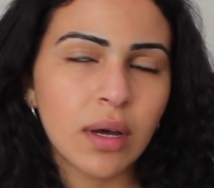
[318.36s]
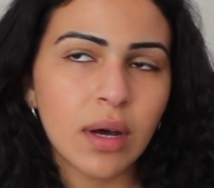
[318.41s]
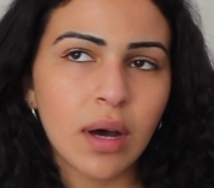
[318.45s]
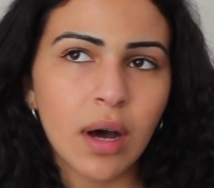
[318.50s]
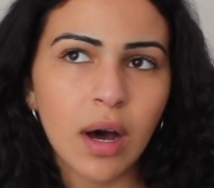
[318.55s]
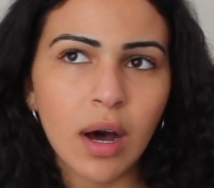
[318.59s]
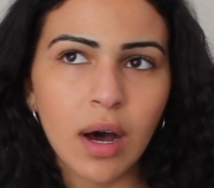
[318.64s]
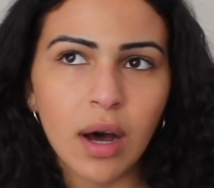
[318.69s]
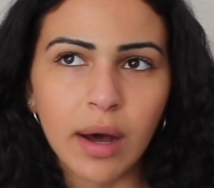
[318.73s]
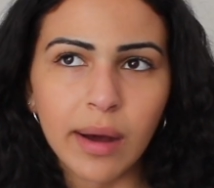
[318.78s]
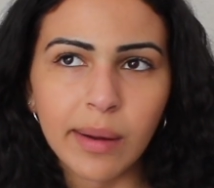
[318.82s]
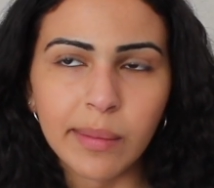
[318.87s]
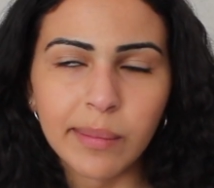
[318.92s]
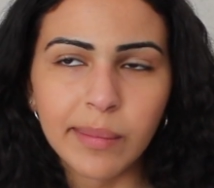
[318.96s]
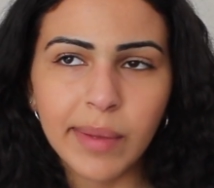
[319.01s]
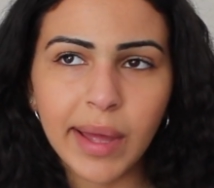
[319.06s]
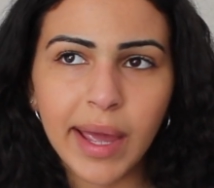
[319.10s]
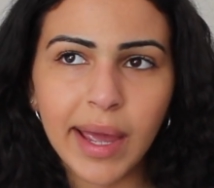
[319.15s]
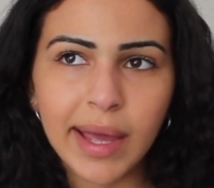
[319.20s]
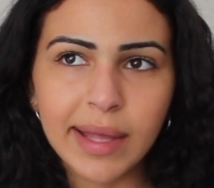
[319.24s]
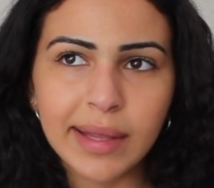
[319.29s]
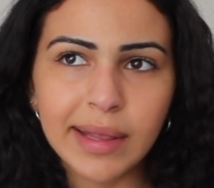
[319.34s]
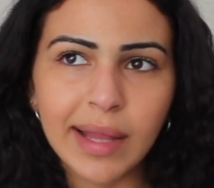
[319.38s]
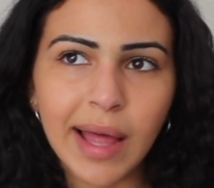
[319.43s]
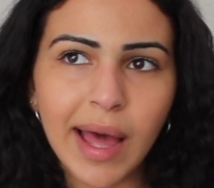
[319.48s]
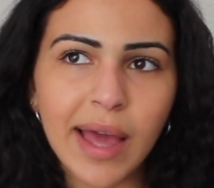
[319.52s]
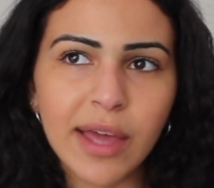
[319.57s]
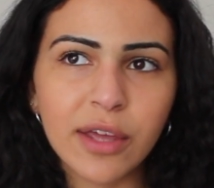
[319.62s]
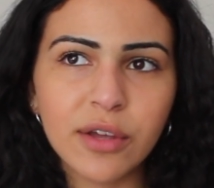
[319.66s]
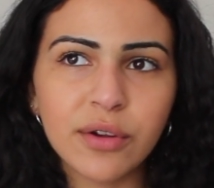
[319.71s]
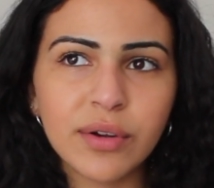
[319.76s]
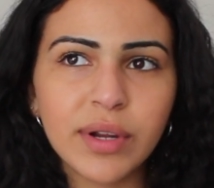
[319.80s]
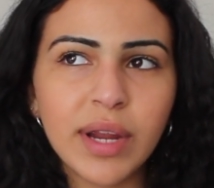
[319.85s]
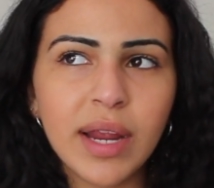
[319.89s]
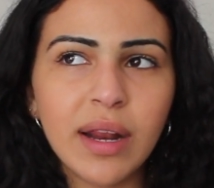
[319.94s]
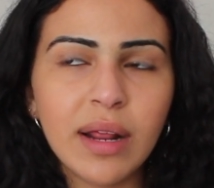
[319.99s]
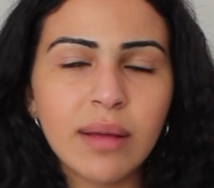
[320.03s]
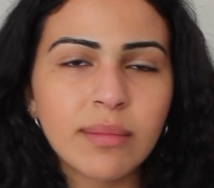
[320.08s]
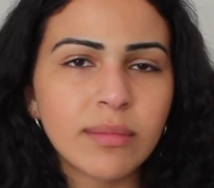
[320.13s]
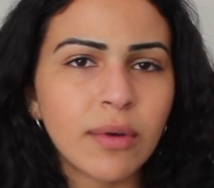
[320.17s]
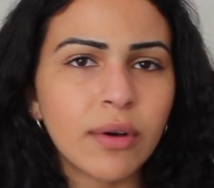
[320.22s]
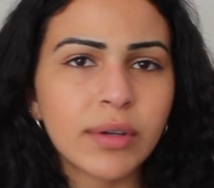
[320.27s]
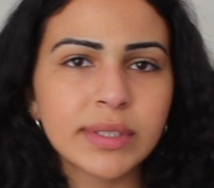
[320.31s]
And like you're
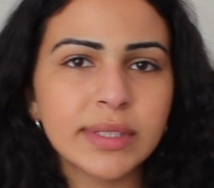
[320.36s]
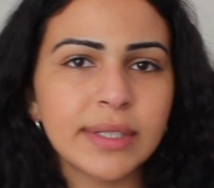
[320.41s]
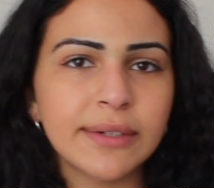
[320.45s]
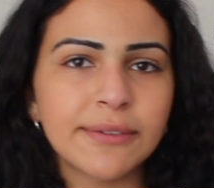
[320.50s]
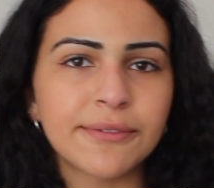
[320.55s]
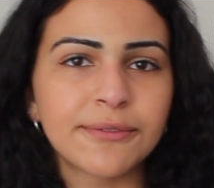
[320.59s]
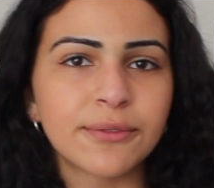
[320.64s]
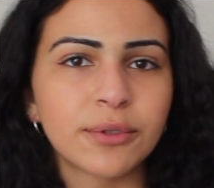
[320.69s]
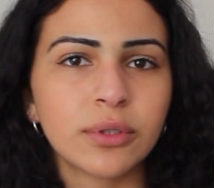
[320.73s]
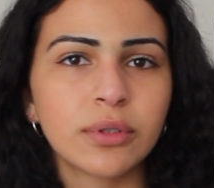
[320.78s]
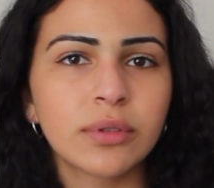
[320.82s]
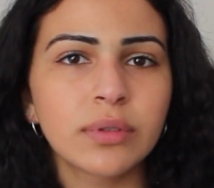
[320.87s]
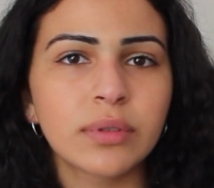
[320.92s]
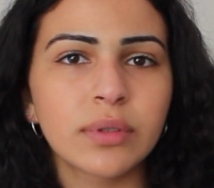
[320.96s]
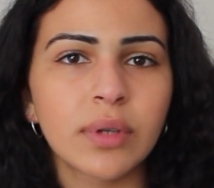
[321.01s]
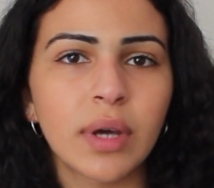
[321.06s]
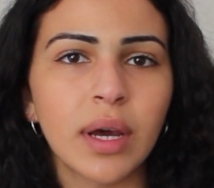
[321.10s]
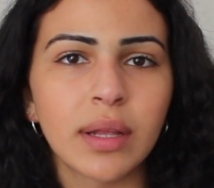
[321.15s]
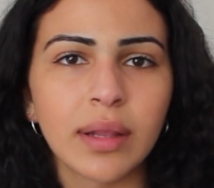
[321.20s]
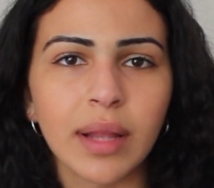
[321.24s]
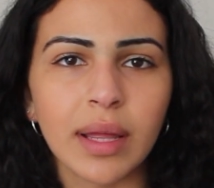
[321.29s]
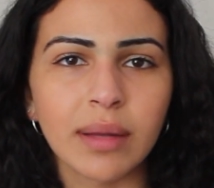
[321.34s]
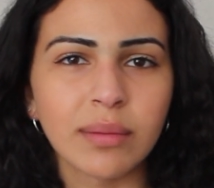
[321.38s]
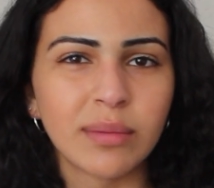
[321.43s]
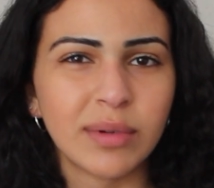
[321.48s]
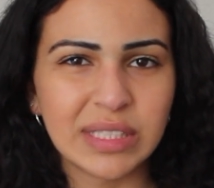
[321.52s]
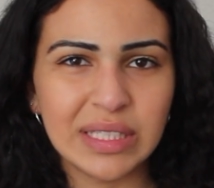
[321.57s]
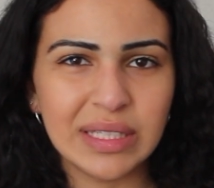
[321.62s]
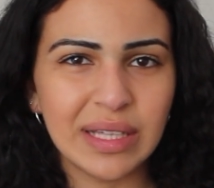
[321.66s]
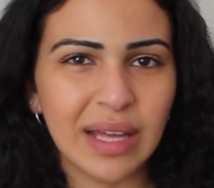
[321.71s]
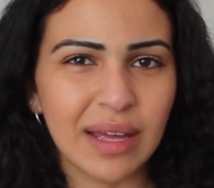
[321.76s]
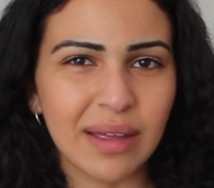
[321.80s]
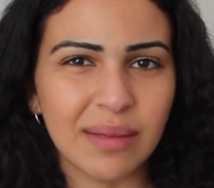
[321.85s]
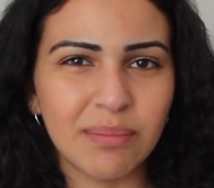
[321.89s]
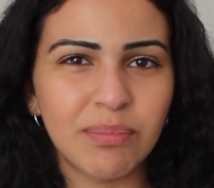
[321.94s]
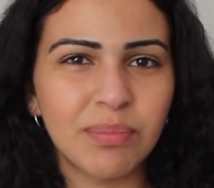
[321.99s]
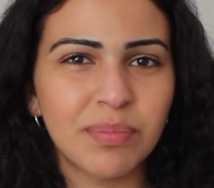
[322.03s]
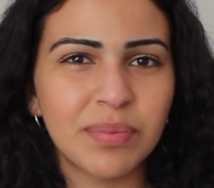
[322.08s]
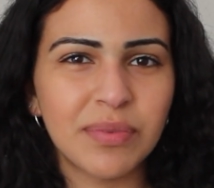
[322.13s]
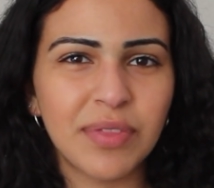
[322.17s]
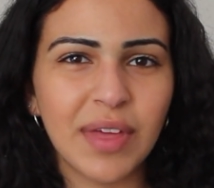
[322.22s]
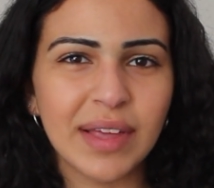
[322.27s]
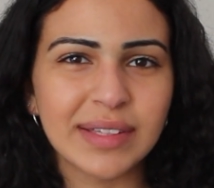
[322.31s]
eating mostly fruit and like mostly like
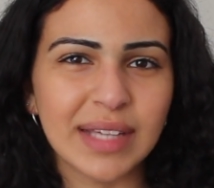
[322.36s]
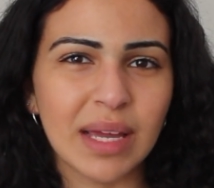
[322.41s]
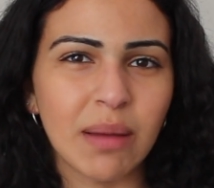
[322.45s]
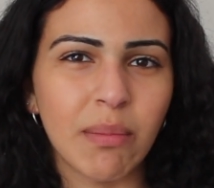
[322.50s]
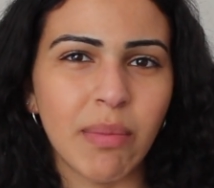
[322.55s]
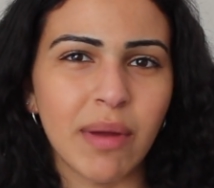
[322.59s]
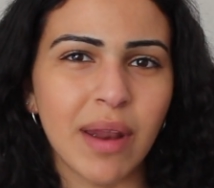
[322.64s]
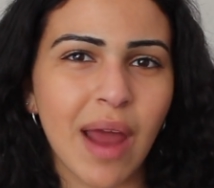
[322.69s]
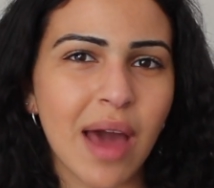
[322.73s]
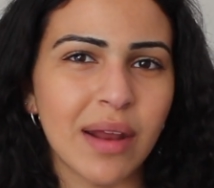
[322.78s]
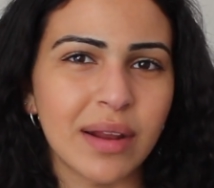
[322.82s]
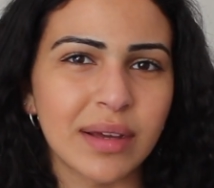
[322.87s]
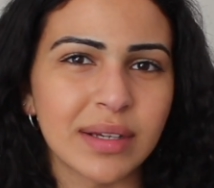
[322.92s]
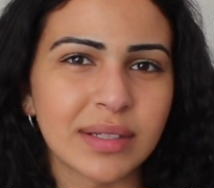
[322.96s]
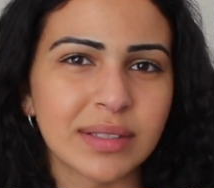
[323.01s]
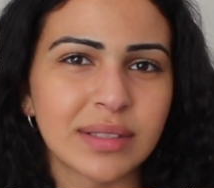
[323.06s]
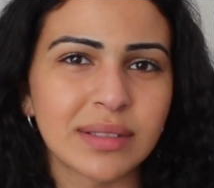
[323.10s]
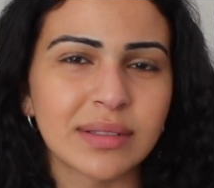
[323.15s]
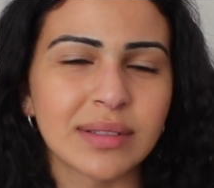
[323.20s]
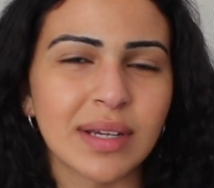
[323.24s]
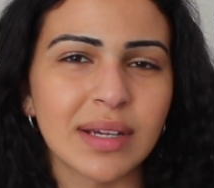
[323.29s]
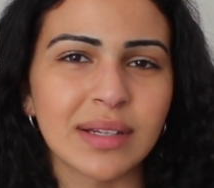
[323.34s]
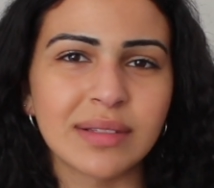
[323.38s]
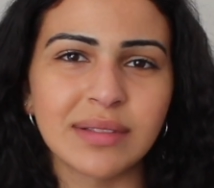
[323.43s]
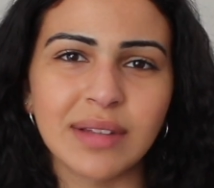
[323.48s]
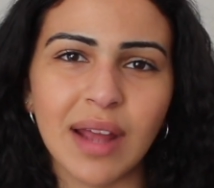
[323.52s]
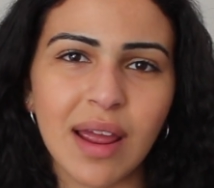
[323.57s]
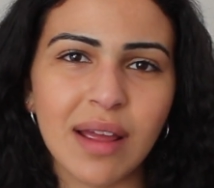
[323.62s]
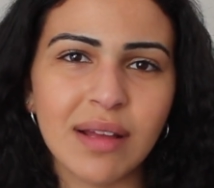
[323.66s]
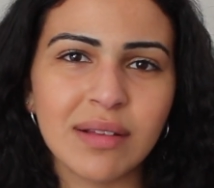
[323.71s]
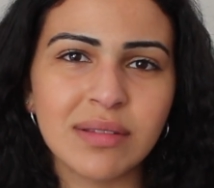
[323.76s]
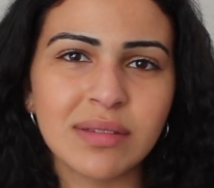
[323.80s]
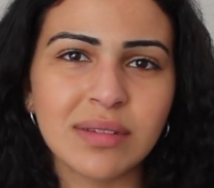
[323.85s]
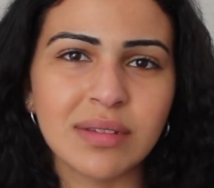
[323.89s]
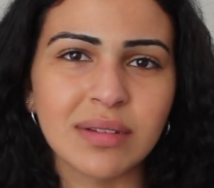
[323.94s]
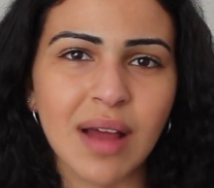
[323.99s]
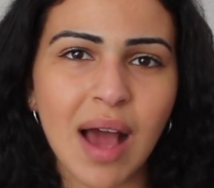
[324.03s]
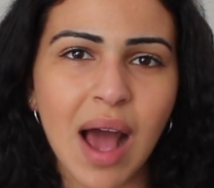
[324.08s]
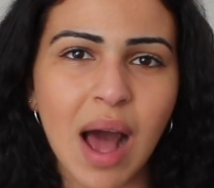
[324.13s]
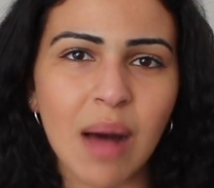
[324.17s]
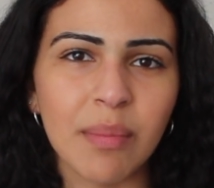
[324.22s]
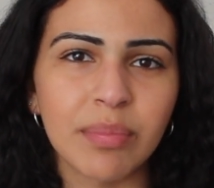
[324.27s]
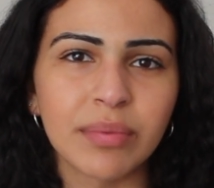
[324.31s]
things like bananas and like dates and
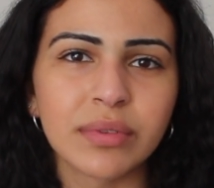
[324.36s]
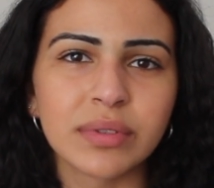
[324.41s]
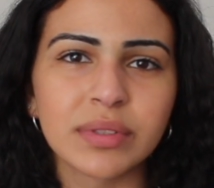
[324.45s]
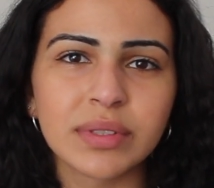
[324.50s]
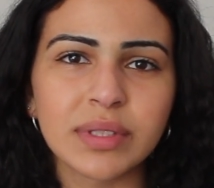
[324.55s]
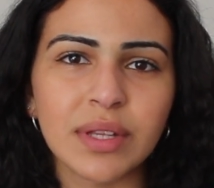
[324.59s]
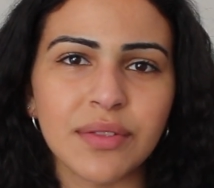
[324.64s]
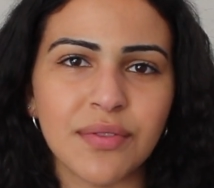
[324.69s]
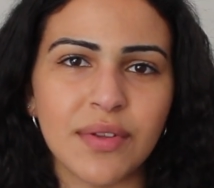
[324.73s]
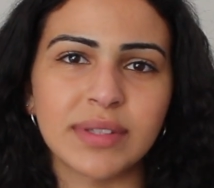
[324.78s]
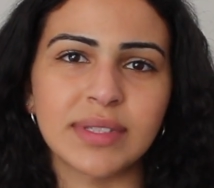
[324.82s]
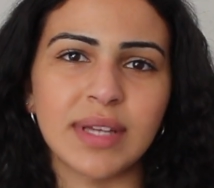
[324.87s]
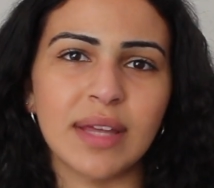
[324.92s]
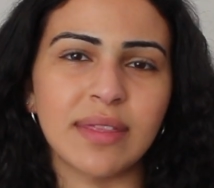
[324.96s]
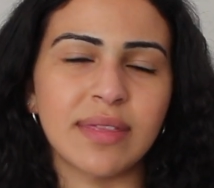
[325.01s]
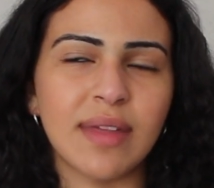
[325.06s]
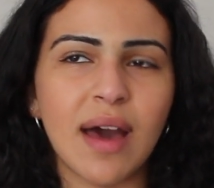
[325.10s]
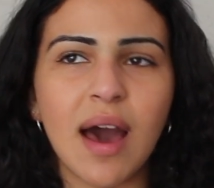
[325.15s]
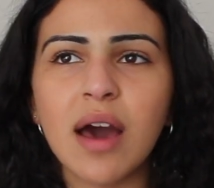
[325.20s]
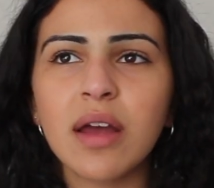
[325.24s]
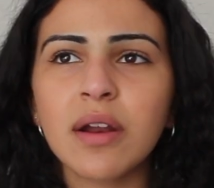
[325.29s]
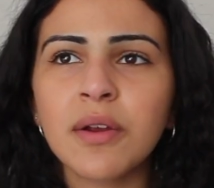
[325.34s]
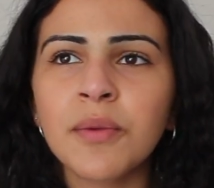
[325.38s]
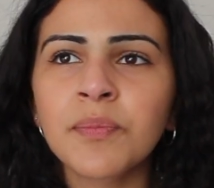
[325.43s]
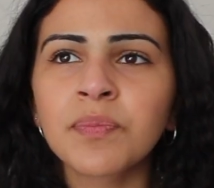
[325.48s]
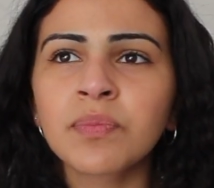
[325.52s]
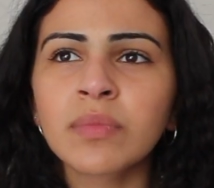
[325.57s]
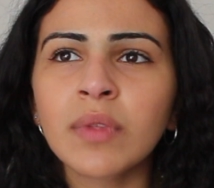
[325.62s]
apples and things like that.